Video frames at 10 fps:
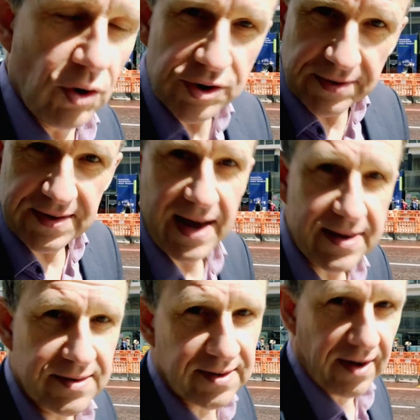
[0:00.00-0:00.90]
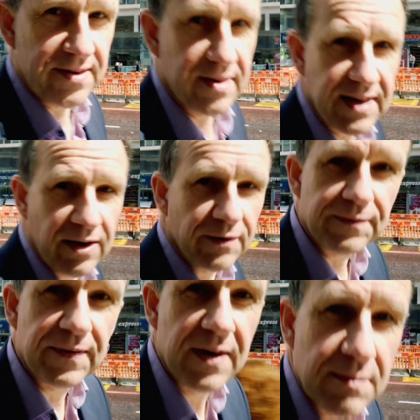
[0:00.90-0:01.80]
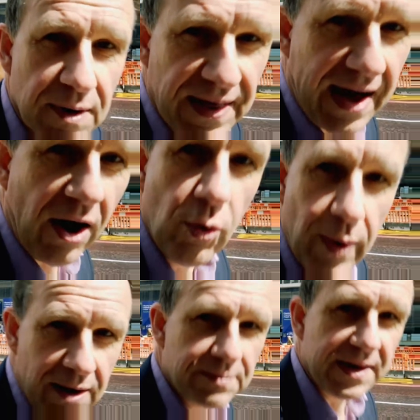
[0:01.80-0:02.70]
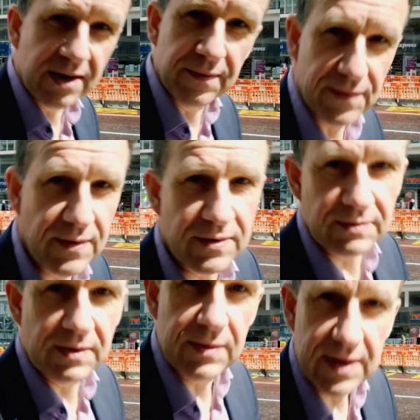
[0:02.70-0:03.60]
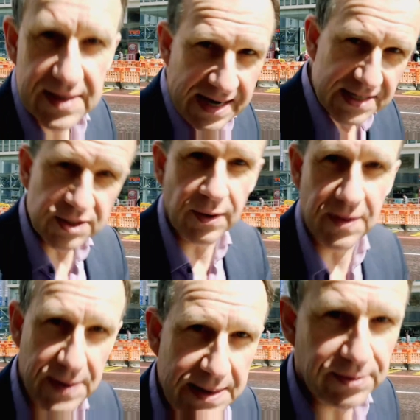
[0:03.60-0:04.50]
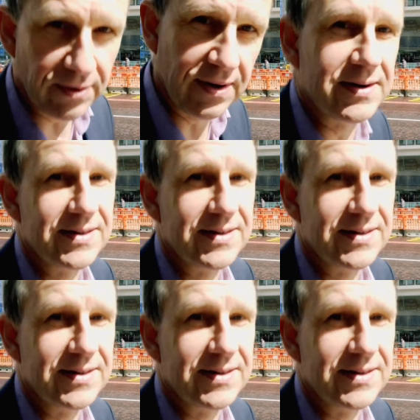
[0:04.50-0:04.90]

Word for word: not just the exercise itself, but that whole well-being of connecting to other people